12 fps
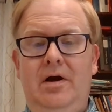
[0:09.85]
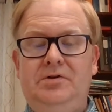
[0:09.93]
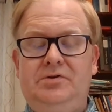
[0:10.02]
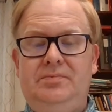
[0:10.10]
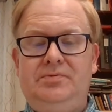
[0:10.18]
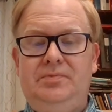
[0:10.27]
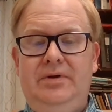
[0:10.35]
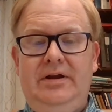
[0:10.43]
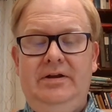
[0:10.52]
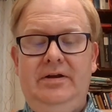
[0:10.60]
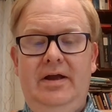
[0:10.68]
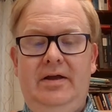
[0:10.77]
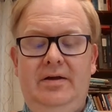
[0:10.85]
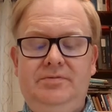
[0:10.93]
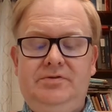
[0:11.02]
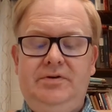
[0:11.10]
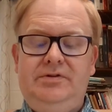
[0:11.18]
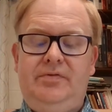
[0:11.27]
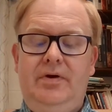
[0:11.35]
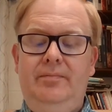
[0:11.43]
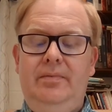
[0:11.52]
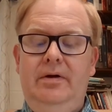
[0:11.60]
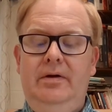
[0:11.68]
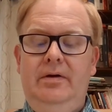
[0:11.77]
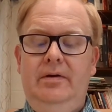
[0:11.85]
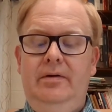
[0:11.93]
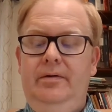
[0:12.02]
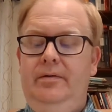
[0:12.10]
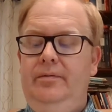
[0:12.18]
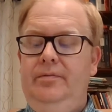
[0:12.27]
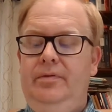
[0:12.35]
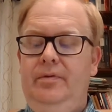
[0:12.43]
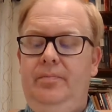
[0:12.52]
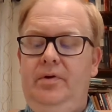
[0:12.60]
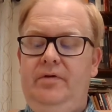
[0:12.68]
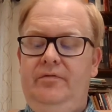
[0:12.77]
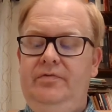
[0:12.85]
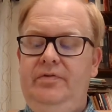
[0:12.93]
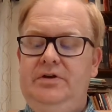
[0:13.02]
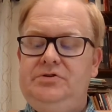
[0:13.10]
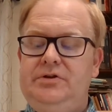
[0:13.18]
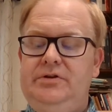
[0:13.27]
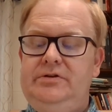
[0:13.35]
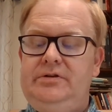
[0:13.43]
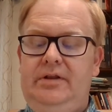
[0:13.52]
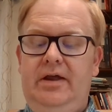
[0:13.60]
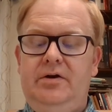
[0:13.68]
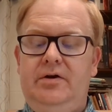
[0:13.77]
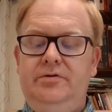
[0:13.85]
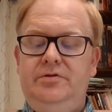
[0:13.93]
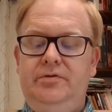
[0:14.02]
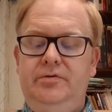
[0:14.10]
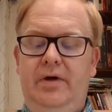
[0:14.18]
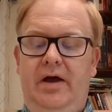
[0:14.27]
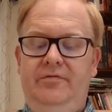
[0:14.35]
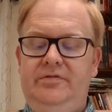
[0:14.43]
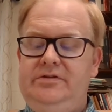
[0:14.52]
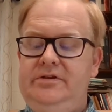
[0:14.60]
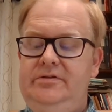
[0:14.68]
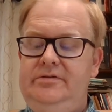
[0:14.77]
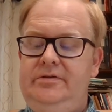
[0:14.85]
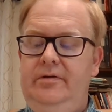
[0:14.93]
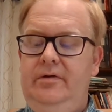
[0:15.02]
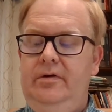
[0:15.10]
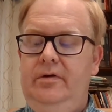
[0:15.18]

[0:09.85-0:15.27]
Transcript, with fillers: Our scripture reading today comes to us from the book of Ephesians, the letter to Ephesus,